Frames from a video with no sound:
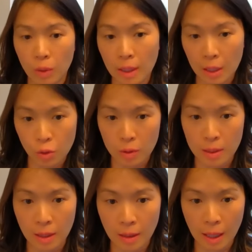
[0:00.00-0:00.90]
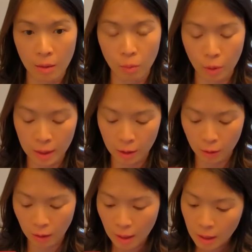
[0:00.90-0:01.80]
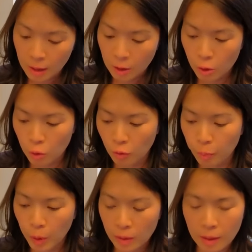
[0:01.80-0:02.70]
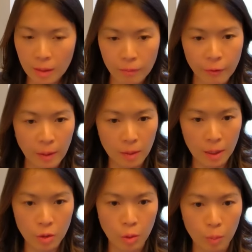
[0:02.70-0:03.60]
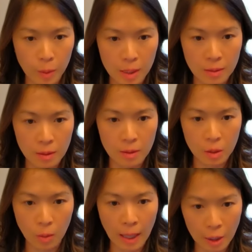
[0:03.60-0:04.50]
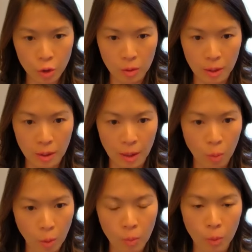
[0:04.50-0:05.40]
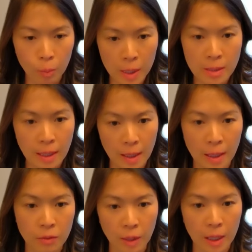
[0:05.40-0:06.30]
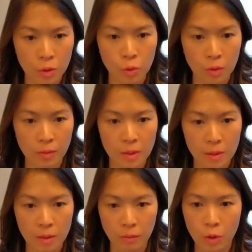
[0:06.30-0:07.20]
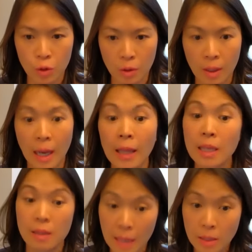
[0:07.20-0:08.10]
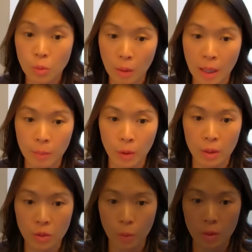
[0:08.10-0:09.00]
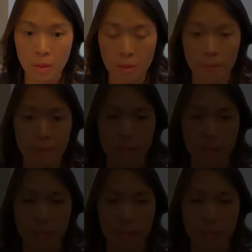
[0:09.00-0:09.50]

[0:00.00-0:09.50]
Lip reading: it's really interesting that we're here, sort of building the foundational pieces to actually like what will be 10x financial services in the future. At least that's what I'm building towards.